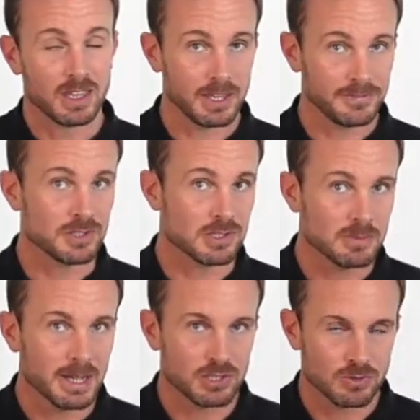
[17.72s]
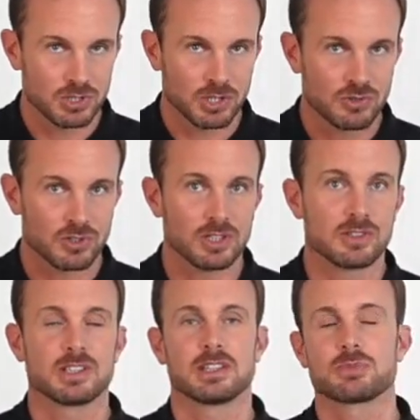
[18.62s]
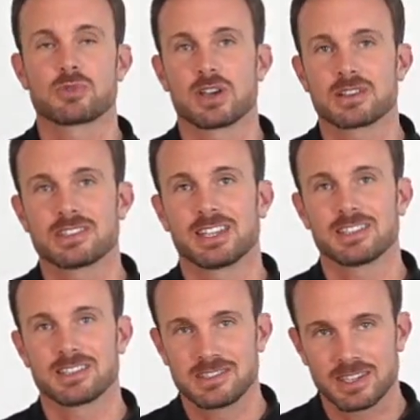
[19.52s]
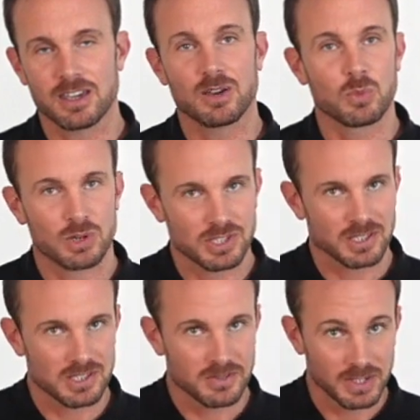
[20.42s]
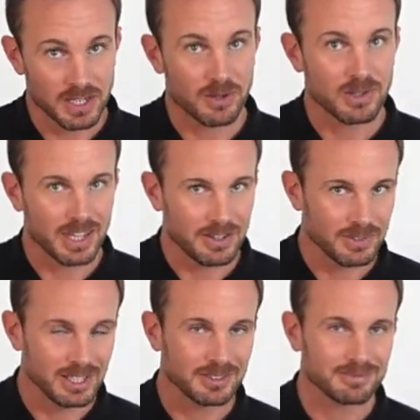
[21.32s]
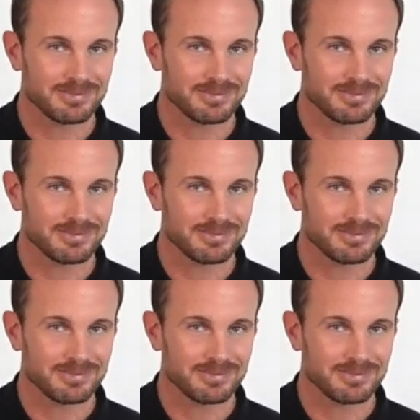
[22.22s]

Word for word: If you suspect your children are using these products, then consider watching this video carefully.